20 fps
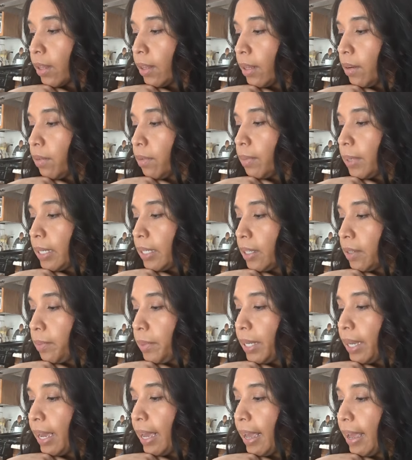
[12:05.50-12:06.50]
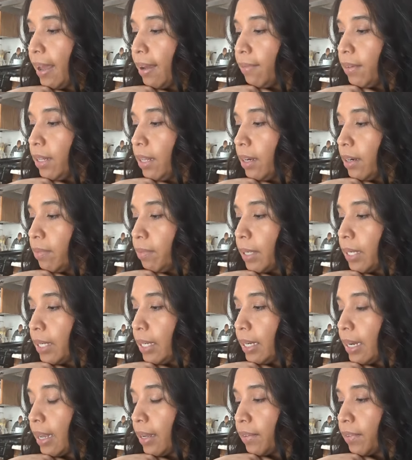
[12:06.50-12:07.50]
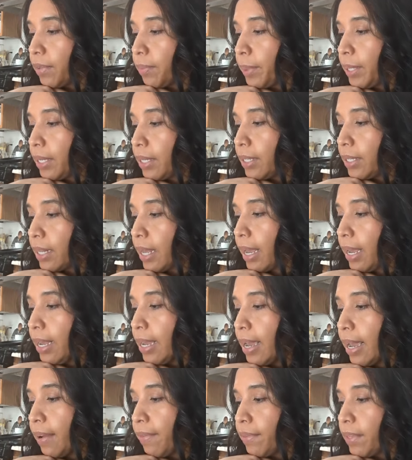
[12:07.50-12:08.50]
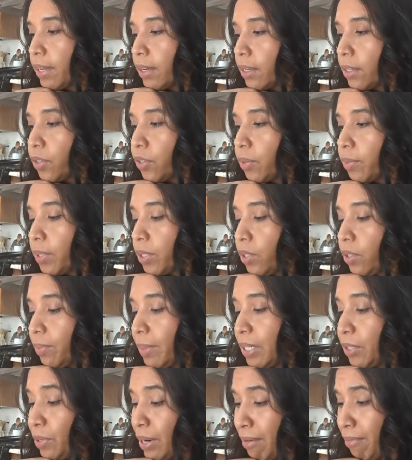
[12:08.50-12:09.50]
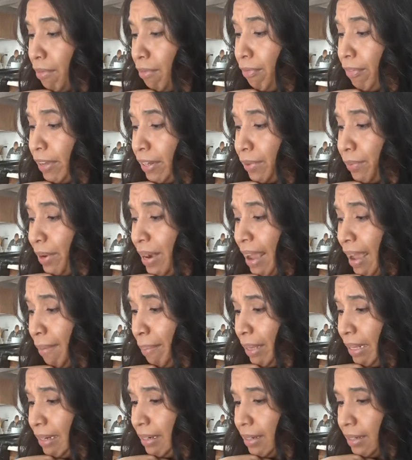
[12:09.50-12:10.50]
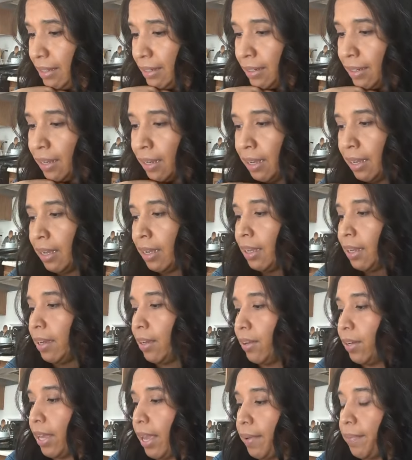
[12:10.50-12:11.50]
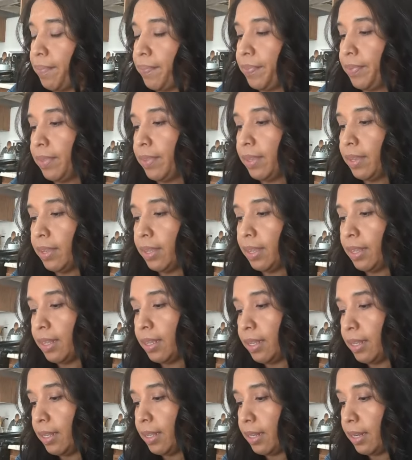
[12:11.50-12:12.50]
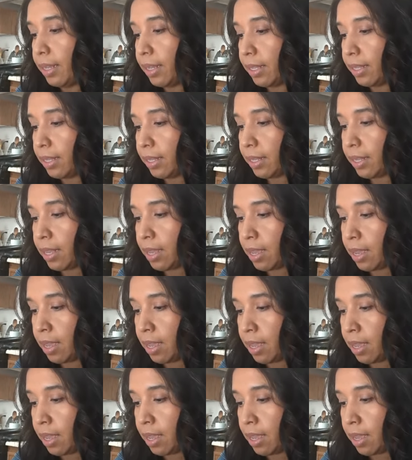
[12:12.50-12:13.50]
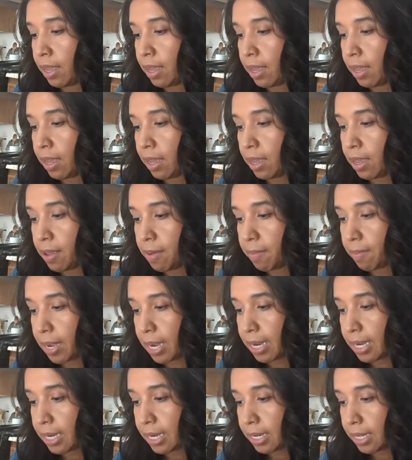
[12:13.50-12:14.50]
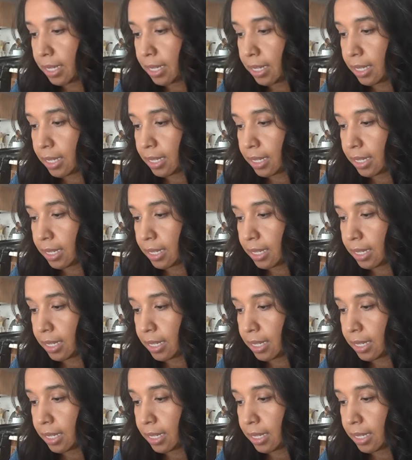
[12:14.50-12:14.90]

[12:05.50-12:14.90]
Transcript: that reminded me. I have a lot of money left because I have not contributed to my travel fund. What happened? Okay, let's minus